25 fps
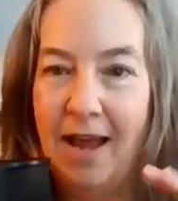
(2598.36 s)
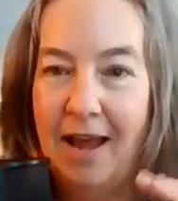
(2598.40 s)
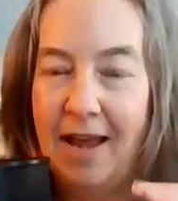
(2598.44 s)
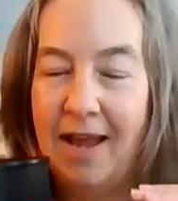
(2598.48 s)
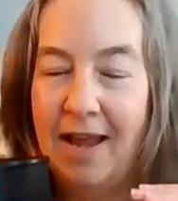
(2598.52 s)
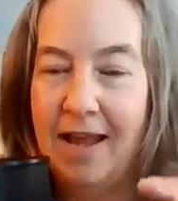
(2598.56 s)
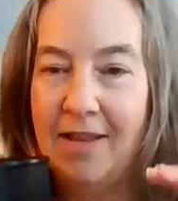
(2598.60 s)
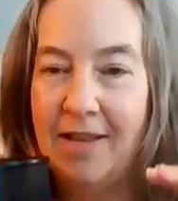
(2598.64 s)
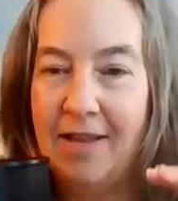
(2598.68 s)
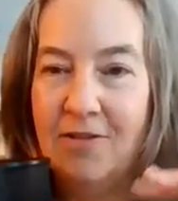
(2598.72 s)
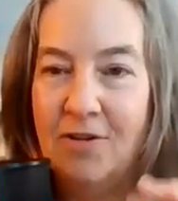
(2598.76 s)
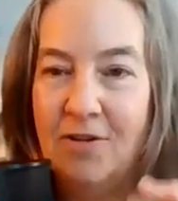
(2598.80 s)

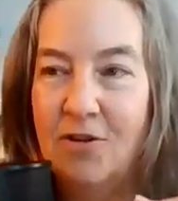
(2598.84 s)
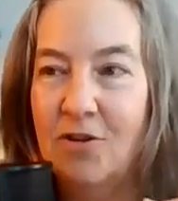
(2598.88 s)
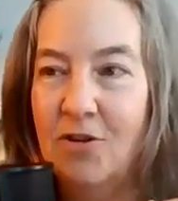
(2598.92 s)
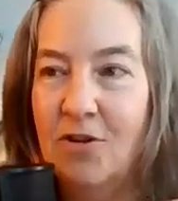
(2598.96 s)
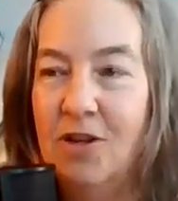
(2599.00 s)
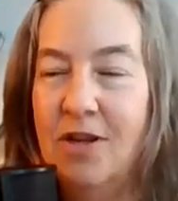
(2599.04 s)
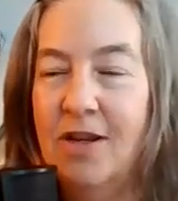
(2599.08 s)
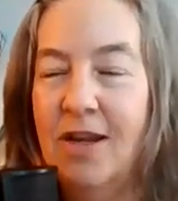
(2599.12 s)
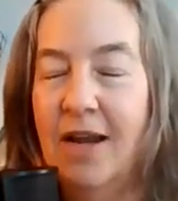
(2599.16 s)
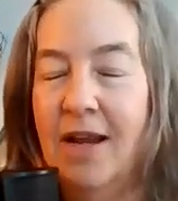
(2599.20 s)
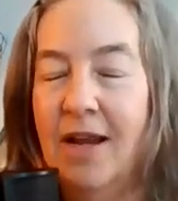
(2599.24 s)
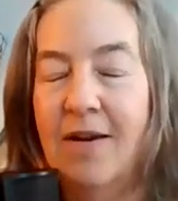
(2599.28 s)
It's a
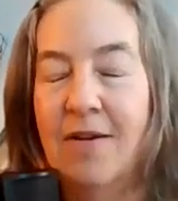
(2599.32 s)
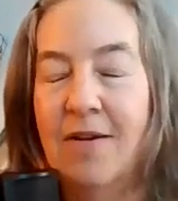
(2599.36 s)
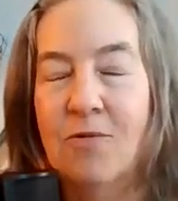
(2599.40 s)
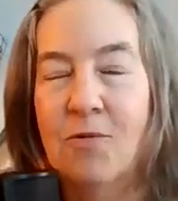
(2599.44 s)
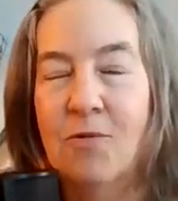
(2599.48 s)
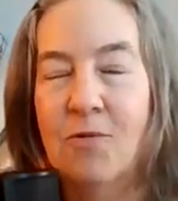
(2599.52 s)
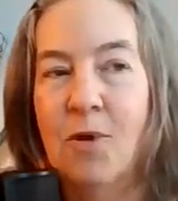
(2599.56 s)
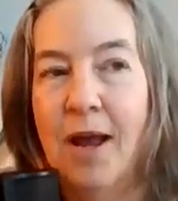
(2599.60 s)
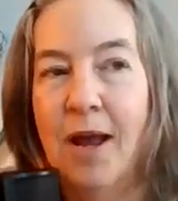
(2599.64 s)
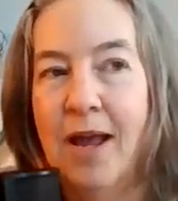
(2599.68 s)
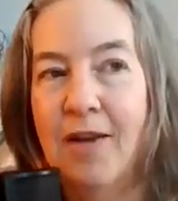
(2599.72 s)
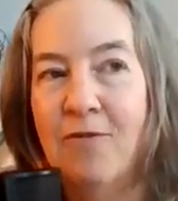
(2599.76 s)
good
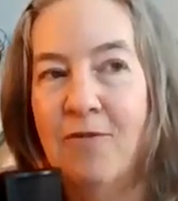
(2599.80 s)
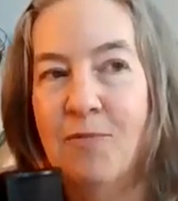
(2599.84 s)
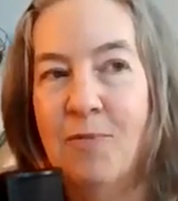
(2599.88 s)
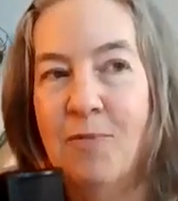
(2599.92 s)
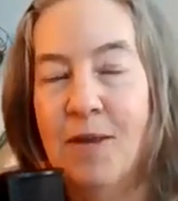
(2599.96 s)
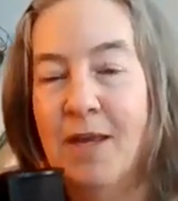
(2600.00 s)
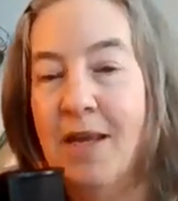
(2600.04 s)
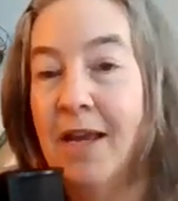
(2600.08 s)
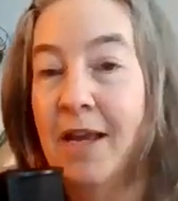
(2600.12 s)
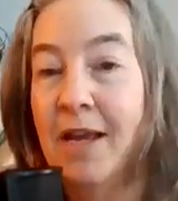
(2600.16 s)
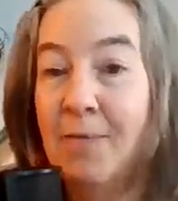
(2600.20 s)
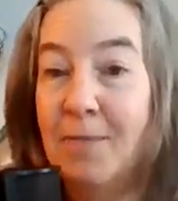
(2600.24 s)
way of
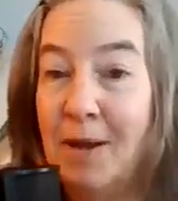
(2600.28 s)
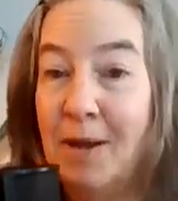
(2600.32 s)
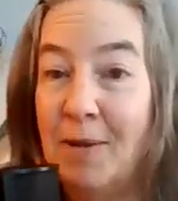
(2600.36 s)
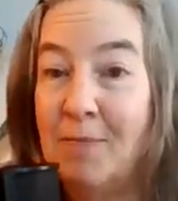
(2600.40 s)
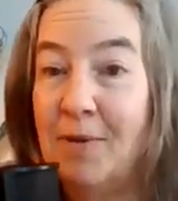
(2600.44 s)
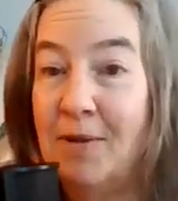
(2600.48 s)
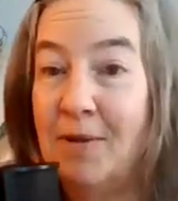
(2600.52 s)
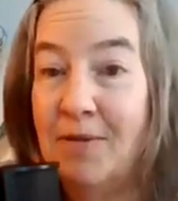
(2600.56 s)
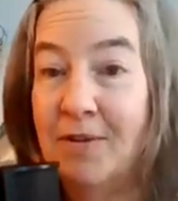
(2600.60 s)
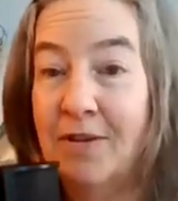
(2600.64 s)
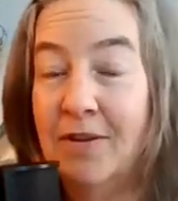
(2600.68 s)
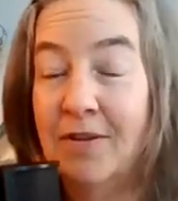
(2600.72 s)
being in my
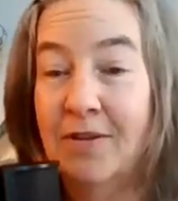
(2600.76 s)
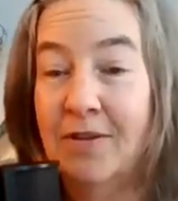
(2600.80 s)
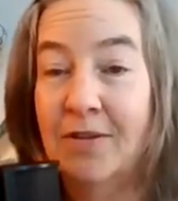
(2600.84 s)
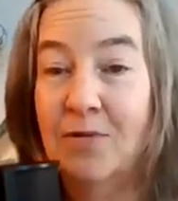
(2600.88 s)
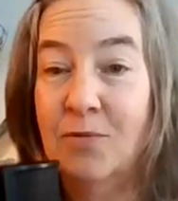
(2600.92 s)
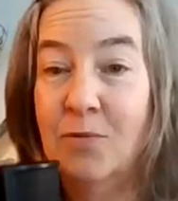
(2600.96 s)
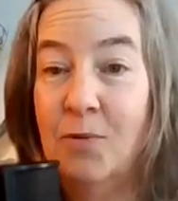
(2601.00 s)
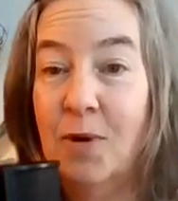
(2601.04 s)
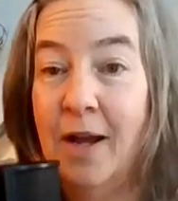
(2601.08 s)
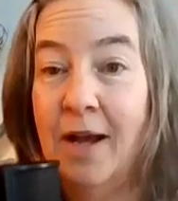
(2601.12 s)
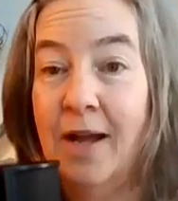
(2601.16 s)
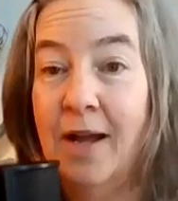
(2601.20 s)
business
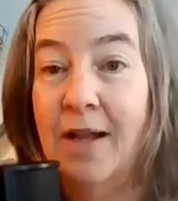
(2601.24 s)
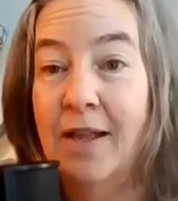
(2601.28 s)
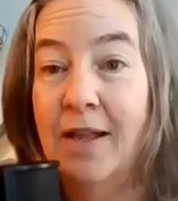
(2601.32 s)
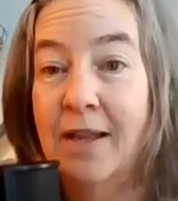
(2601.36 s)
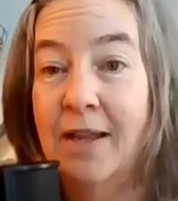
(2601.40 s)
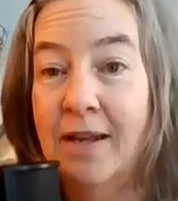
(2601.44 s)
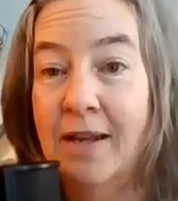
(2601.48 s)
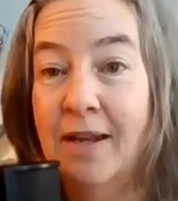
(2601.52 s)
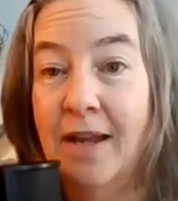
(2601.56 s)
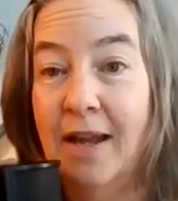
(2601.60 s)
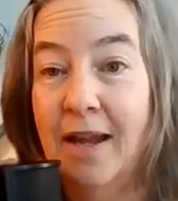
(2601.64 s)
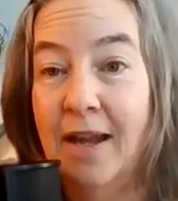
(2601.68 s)
as well.
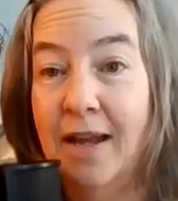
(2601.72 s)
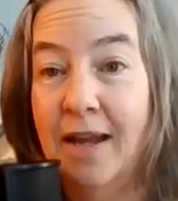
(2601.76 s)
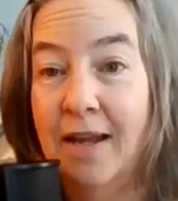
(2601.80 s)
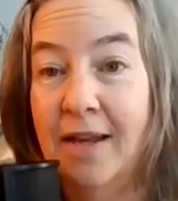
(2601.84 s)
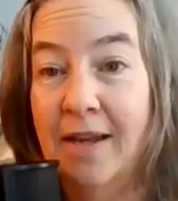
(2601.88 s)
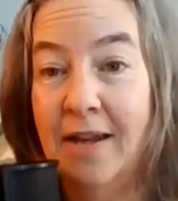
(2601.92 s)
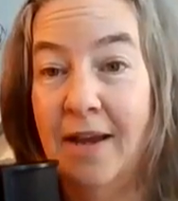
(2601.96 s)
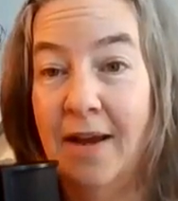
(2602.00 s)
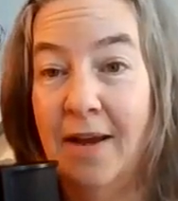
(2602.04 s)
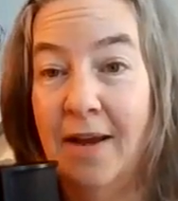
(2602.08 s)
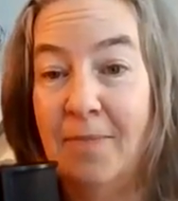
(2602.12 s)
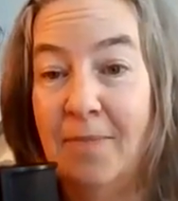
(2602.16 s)

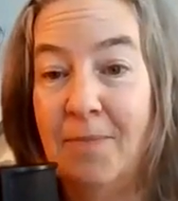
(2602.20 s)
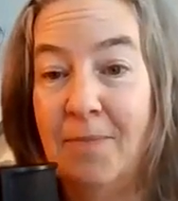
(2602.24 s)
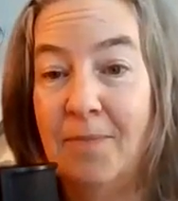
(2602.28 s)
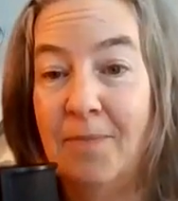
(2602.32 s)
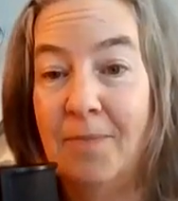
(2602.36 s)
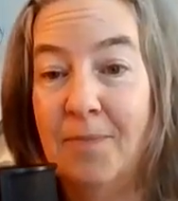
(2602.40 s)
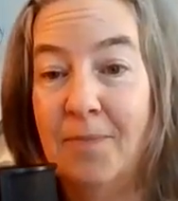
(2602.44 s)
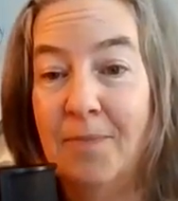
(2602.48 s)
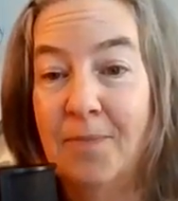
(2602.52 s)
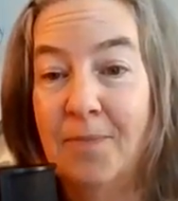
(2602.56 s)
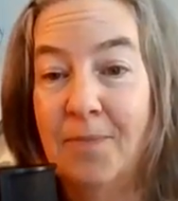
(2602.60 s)
And